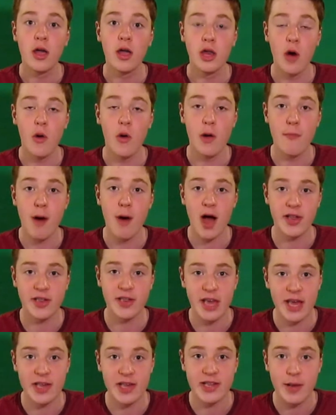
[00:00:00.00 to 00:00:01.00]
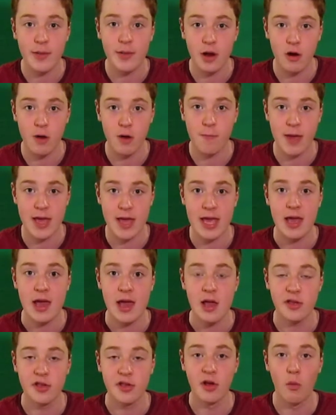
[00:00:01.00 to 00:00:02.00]
you know, we might see a similar repeat
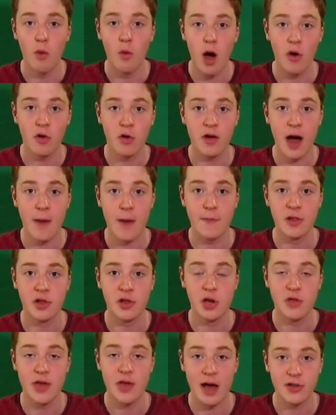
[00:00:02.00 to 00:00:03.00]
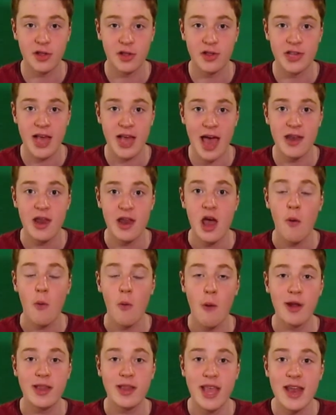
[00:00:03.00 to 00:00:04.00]
to the World Cup in 2010,
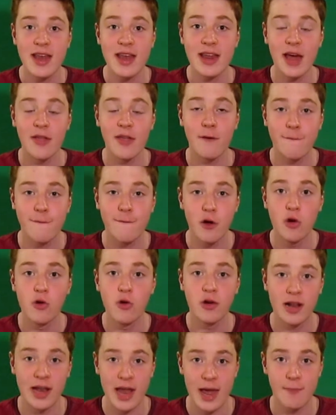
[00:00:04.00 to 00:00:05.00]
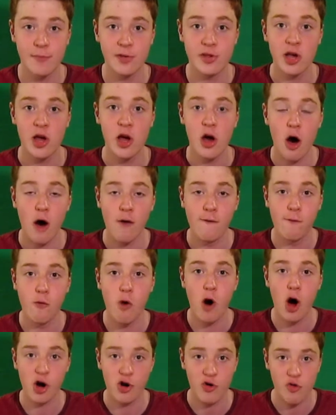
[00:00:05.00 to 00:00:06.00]
where we didn't get the full glimpse of
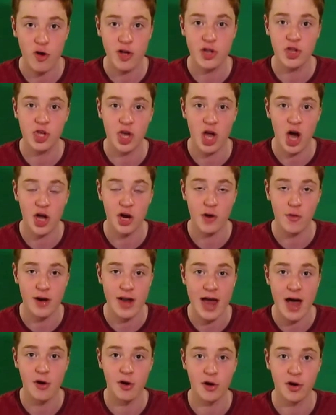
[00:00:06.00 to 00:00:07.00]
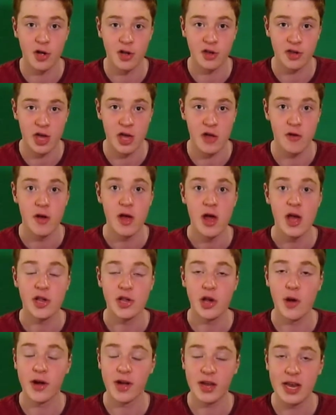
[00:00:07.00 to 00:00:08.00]
what Cristiano Ronaldo could do.
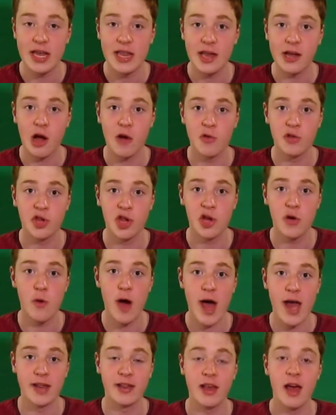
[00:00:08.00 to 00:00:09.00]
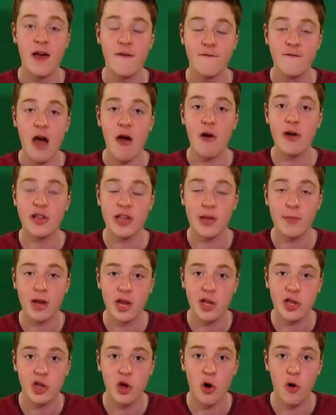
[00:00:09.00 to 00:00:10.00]
So it could either go two ways. Very
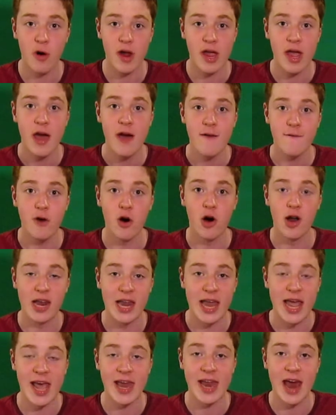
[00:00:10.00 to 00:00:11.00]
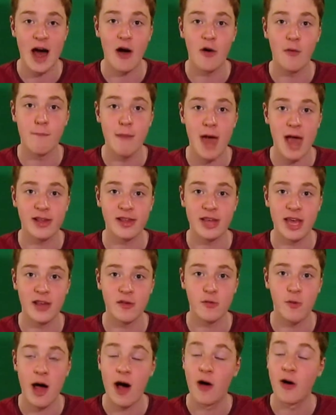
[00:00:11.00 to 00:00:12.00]
similar story for Lionel Messi
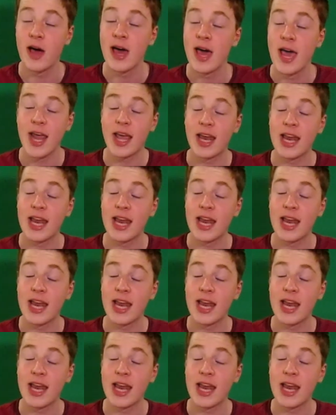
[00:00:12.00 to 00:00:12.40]
as well. He